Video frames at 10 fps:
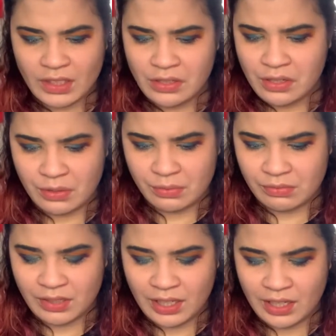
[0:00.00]
you know,
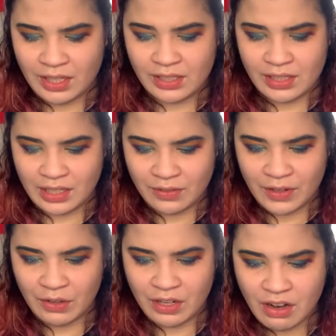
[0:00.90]
it's
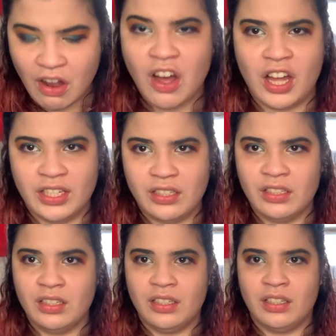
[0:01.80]
very odd.
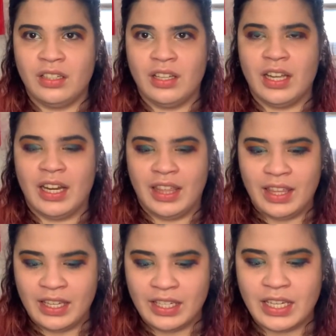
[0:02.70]
And I
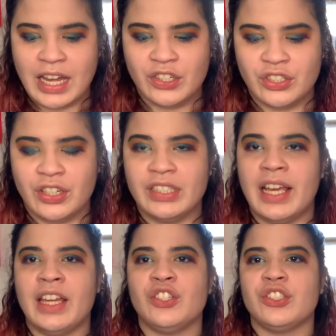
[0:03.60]
think it catches our
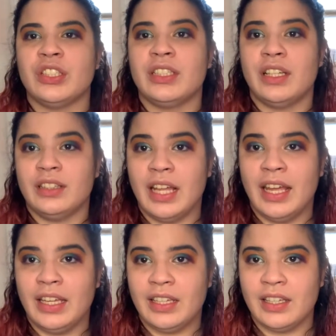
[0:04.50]
attention
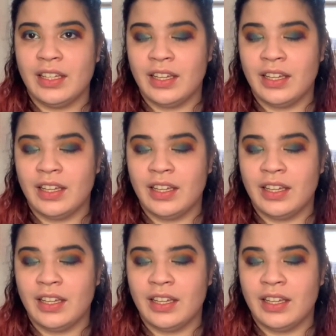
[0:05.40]
like